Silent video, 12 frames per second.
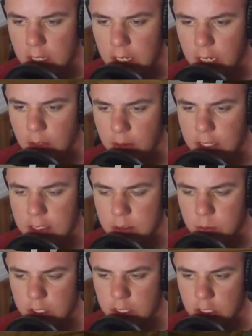Anyway, this is
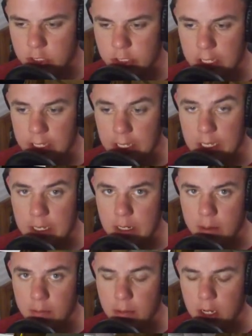what it looks like in
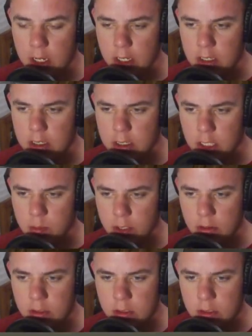my Dutch
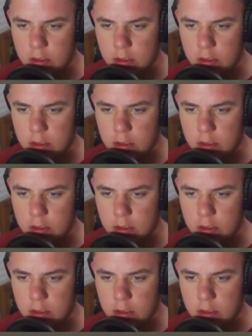Bros.